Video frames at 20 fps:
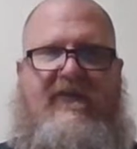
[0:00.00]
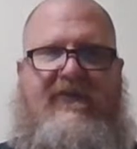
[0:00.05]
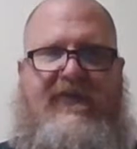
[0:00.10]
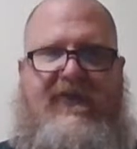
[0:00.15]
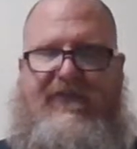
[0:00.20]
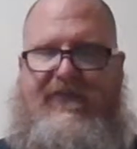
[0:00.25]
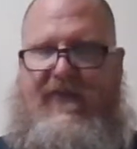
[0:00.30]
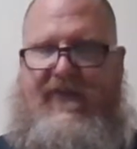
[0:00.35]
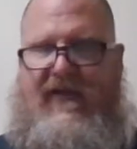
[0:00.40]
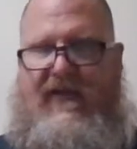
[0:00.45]
and
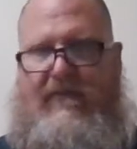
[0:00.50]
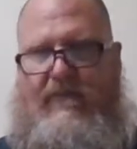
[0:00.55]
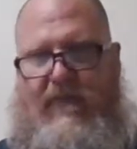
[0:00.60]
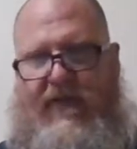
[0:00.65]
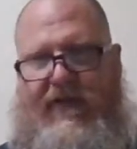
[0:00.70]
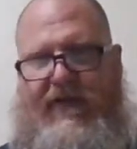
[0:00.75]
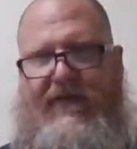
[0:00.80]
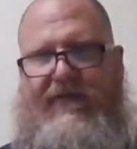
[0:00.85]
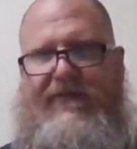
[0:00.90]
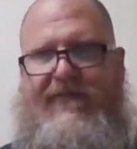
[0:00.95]
15
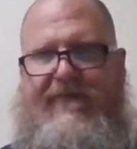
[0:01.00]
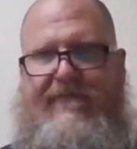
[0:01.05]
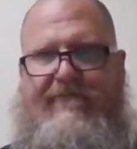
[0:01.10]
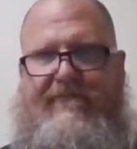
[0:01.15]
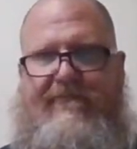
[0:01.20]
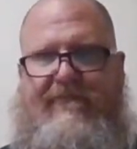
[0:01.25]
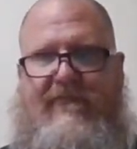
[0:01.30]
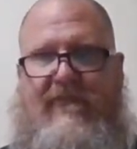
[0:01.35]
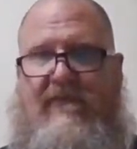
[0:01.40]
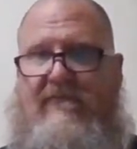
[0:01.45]

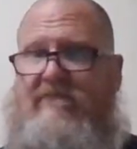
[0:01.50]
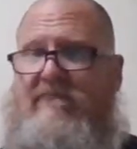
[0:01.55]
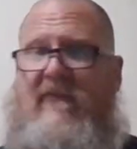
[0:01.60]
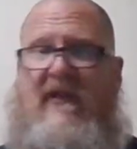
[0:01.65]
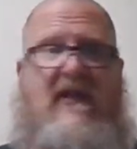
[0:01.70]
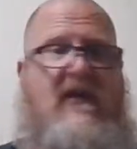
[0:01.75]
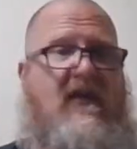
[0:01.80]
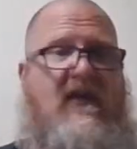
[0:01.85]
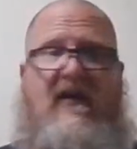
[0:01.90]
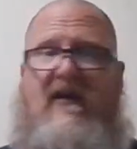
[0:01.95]
minutes.
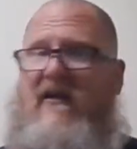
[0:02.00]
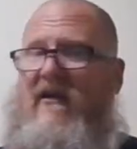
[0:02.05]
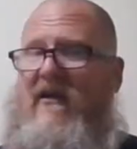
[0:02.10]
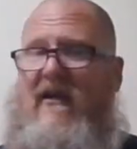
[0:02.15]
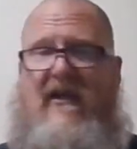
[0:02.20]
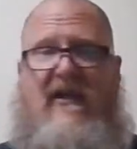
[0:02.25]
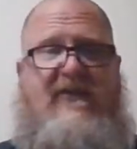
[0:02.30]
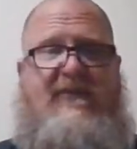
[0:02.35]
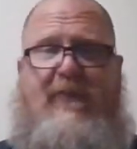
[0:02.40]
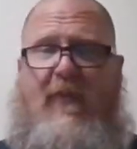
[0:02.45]

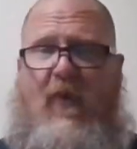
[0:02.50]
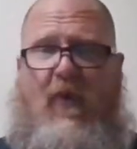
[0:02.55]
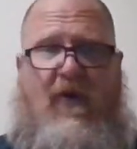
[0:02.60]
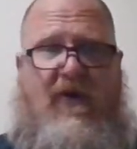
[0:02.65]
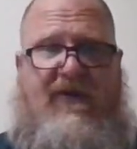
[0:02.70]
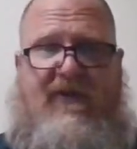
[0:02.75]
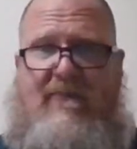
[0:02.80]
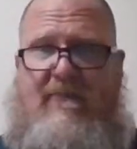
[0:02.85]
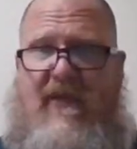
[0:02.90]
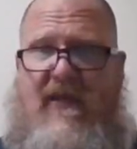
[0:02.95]
It's
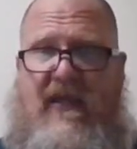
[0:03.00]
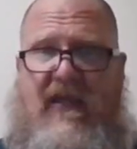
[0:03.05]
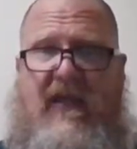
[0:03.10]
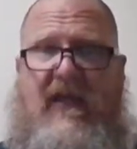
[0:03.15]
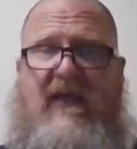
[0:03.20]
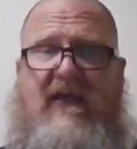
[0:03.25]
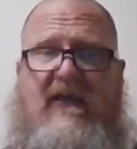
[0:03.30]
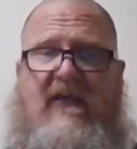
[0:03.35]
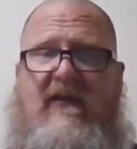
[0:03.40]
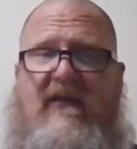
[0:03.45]
boring to
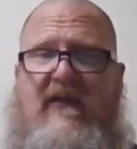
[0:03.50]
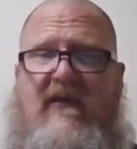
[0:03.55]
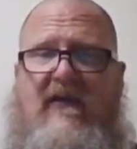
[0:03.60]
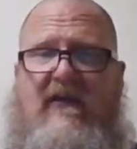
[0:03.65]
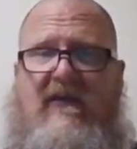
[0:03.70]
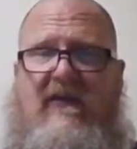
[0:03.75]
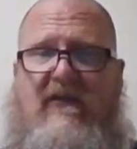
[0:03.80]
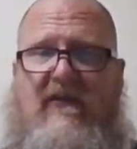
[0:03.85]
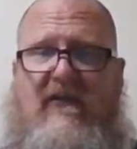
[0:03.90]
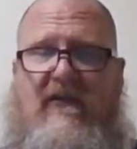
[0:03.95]
me.
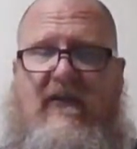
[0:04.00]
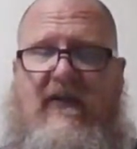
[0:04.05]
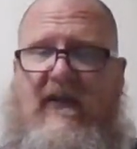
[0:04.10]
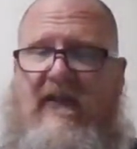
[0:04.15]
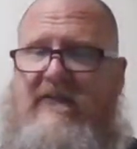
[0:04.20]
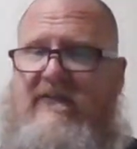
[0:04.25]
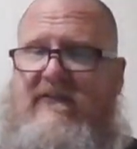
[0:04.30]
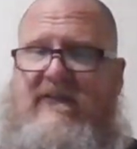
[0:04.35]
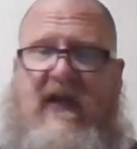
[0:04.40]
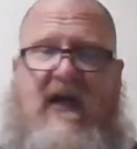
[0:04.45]

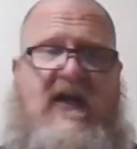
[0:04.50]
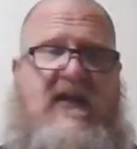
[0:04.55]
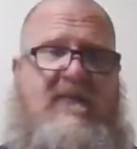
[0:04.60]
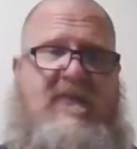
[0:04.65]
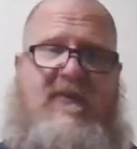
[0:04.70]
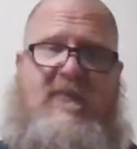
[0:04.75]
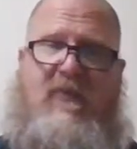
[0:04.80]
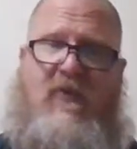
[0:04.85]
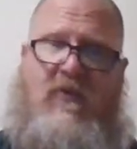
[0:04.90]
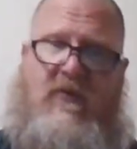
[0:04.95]
It's got to
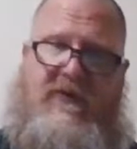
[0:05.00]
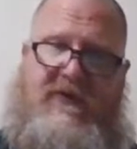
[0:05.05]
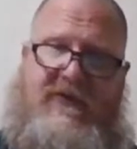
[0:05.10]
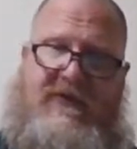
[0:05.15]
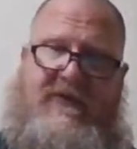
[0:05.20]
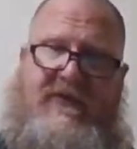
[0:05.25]
be boring to